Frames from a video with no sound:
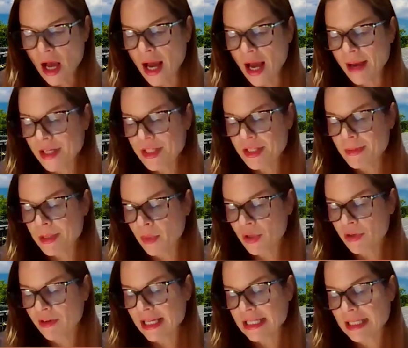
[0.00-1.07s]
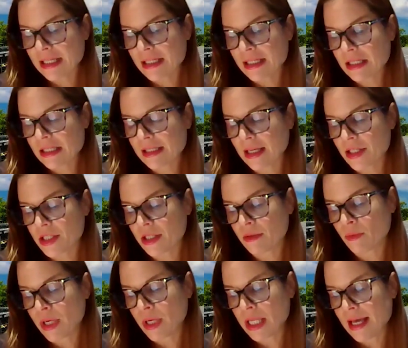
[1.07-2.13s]
I'm going to be moderating a
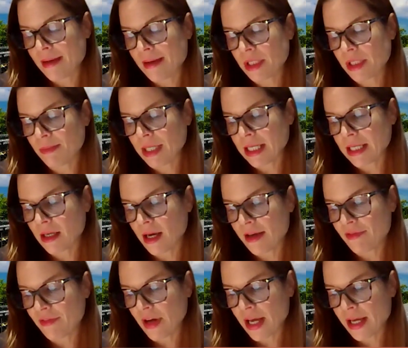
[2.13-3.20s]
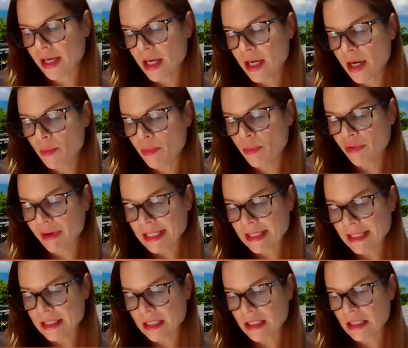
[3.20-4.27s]
discussion with MDB and IFI
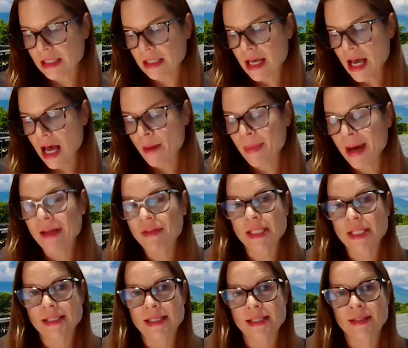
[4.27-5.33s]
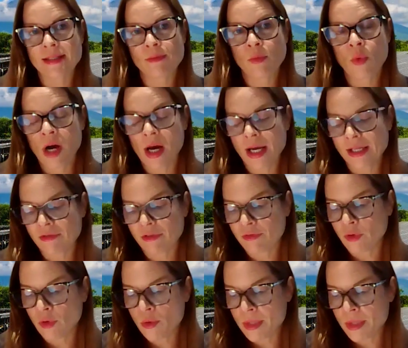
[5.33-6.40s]
presidents about this system-wide
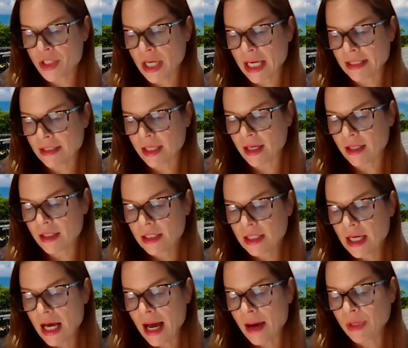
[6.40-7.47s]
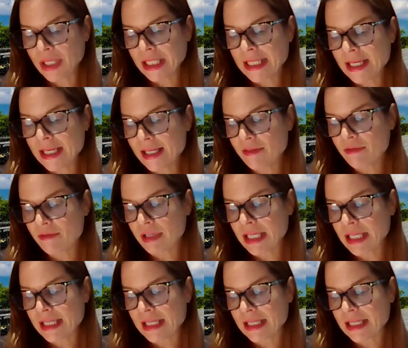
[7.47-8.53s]
reform agenda. And we
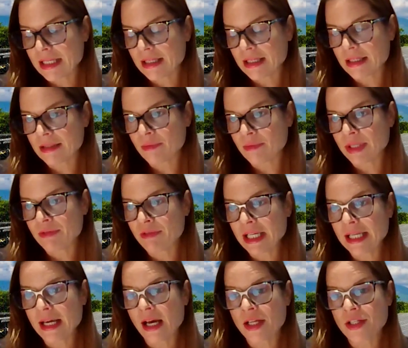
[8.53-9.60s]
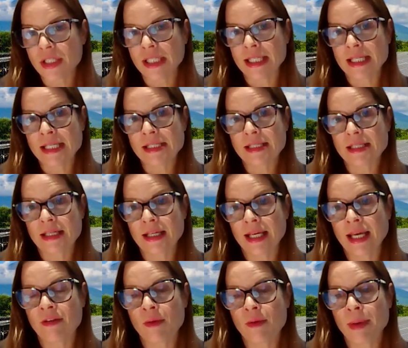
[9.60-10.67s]
really urgently need to
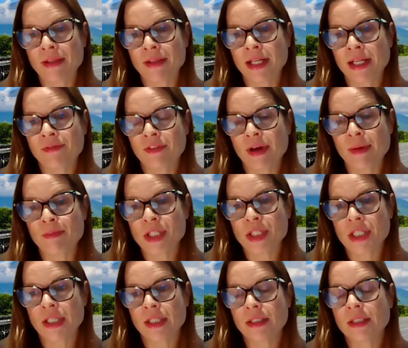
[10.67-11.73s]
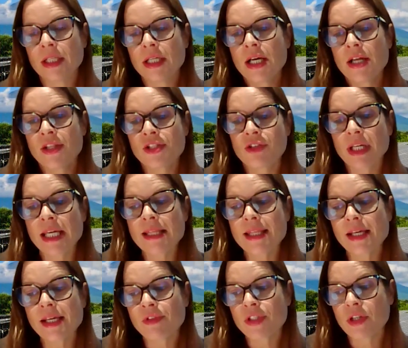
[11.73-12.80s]
hear about the level of ambition. The tricky
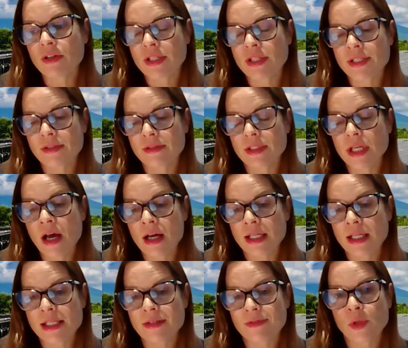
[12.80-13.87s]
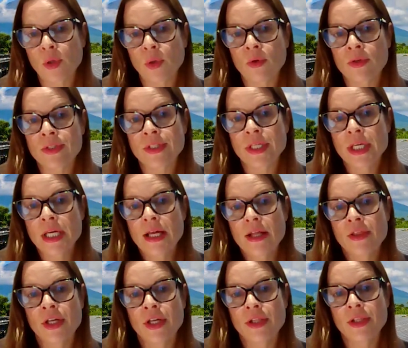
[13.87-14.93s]
thing for Dr. Sultan is, of course,
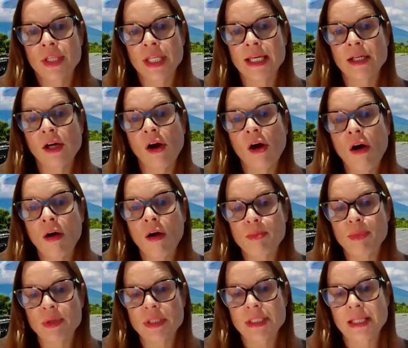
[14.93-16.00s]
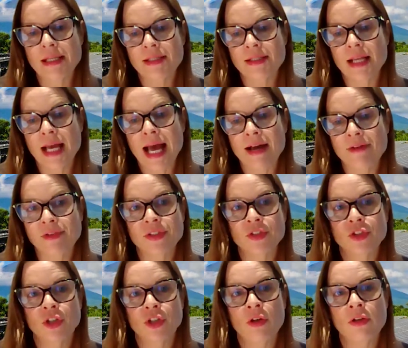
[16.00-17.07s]
that the COP doesn't have
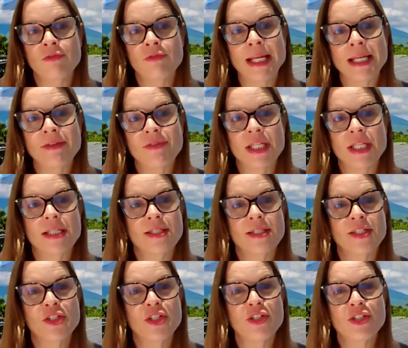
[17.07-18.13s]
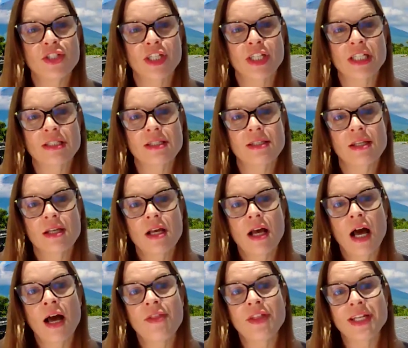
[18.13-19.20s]
control of many of the institutions
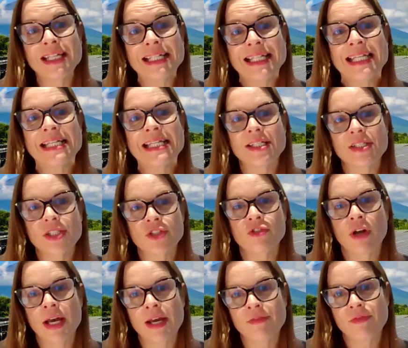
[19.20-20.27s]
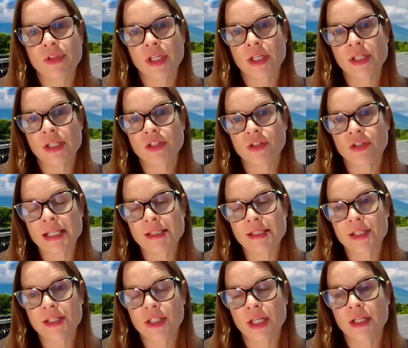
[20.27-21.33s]
that are needed to drive the
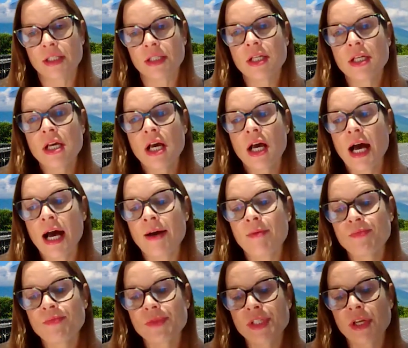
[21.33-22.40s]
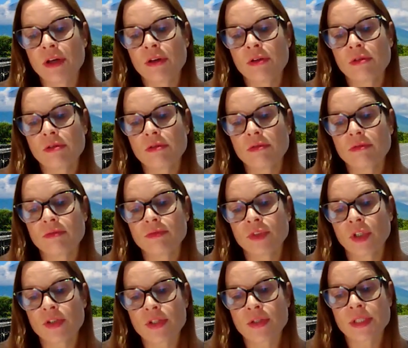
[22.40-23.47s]
transition. So
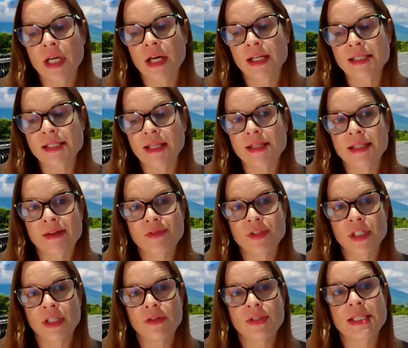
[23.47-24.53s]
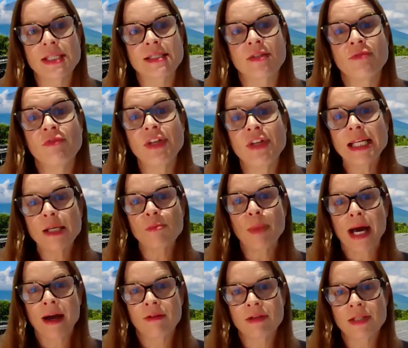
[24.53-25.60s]
Dr. Sultan is going to have to use his convening
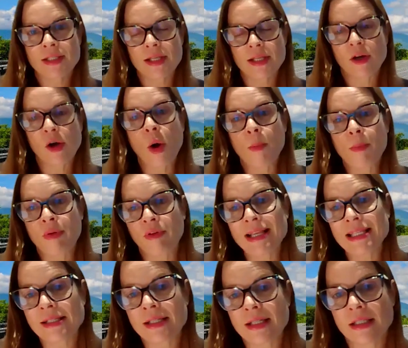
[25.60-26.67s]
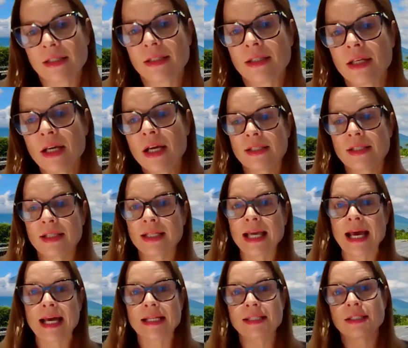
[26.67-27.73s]
power as COP president to
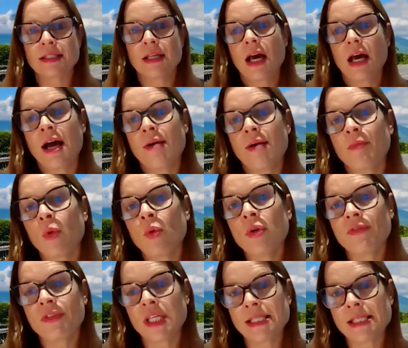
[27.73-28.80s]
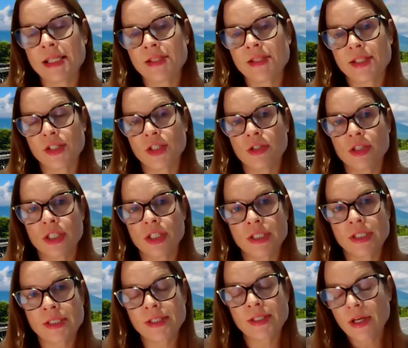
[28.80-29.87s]
get all of these
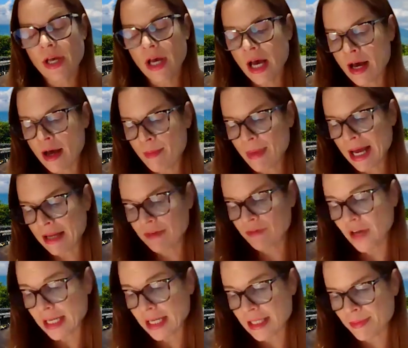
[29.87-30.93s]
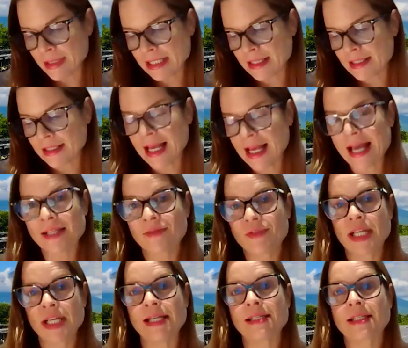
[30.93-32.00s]
institutions and finance ministers and heads of
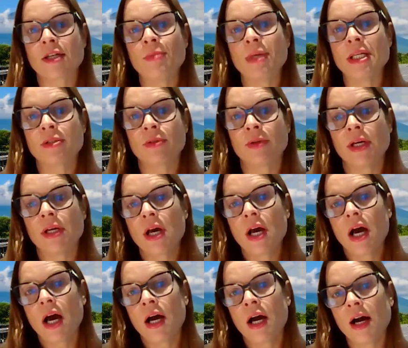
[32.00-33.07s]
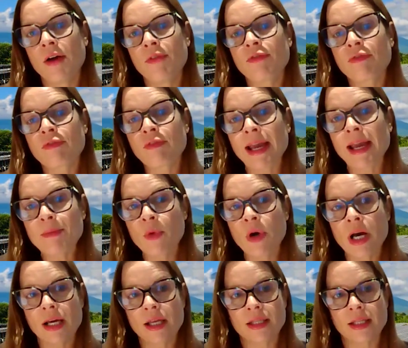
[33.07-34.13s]
state to commit to a
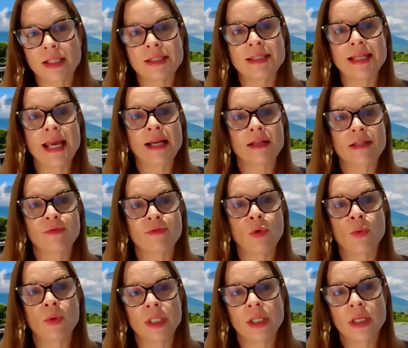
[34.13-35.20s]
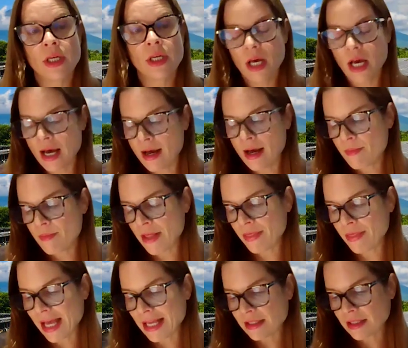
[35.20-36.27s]
framework that can take us forward.
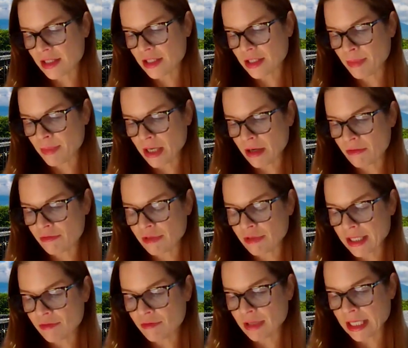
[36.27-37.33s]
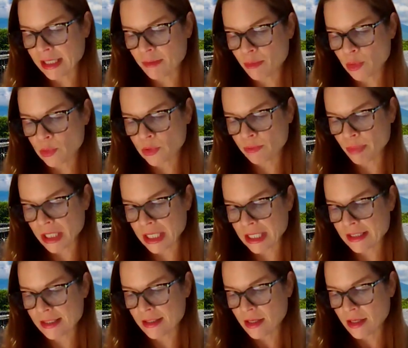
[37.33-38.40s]
And that's going to be a really, really important
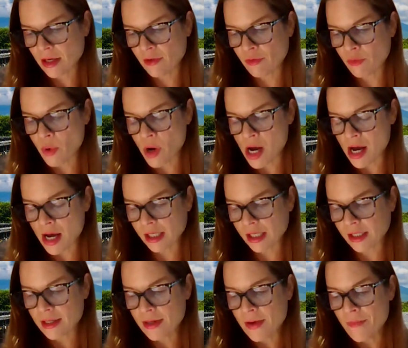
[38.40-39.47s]
piece of work.